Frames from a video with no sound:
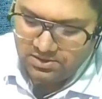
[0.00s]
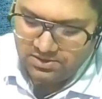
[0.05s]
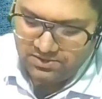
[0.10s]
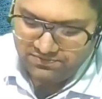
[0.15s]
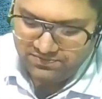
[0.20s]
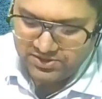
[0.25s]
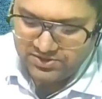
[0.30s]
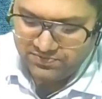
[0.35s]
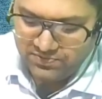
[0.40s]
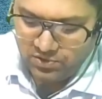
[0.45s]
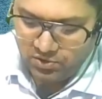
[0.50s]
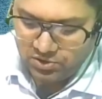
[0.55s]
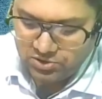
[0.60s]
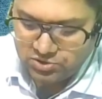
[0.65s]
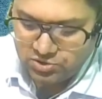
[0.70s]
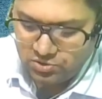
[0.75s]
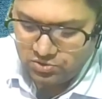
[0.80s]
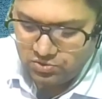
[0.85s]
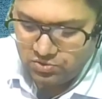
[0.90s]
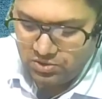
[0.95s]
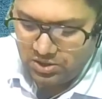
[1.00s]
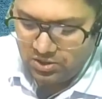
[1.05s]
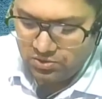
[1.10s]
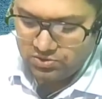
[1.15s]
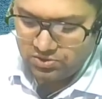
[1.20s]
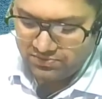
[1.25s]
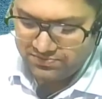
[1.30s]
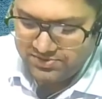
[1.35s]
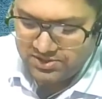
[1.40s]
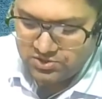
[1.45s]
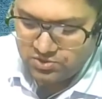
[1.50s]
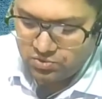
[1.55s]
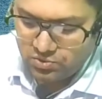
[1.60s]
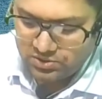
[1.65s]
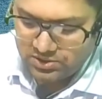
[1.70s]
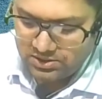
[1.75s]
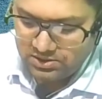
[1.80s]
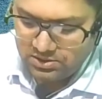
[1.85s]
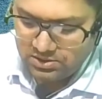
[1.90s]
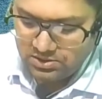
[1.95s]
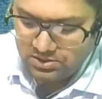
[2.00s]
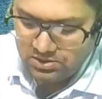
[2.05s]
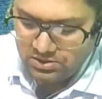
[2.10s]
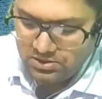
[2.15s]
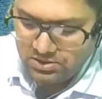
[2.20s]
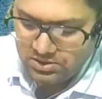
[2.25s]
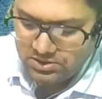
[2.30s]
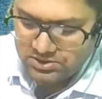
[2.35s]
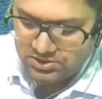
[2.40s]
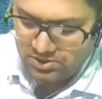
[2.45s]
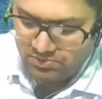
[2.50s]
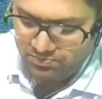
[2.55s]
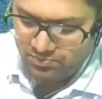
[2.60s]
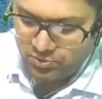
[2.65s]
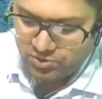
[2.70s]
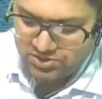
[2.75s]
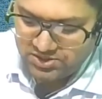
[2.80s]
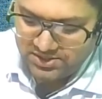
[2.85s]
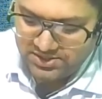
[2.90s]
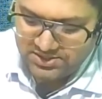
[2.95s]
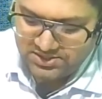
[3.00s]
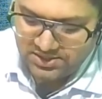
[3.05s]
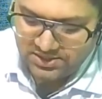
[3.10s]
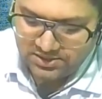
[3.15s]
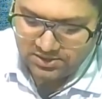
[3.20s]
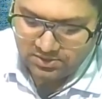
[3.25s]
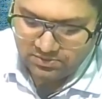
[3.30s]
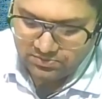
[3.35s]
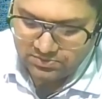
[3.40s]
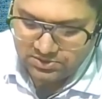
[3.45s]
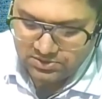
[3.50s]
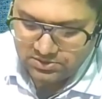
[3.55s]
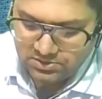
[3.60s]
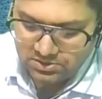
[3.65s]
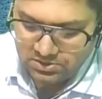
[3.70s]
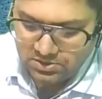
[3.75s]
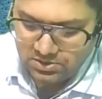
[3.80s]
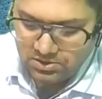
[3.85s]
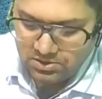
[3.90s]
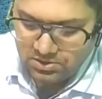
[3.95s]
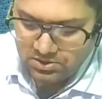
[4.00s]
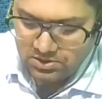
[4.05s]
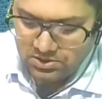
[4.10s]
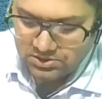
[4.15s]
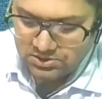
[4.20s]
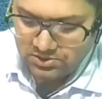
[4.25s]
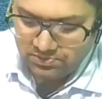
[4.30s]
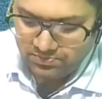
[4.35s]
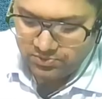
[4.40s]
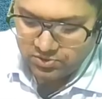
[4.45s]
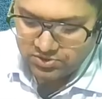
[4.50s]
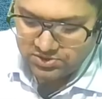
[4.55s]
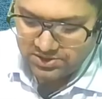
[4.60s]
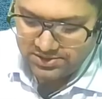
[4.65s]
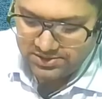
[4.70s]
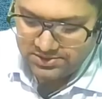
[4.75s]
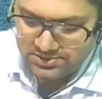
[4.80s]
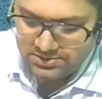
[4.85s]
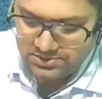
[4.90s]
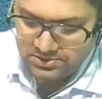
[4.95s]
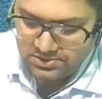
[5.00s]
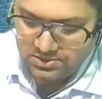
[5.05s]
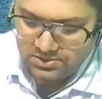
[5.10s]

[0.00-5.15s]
which we also know out of this total, some portion is in terms, some portion is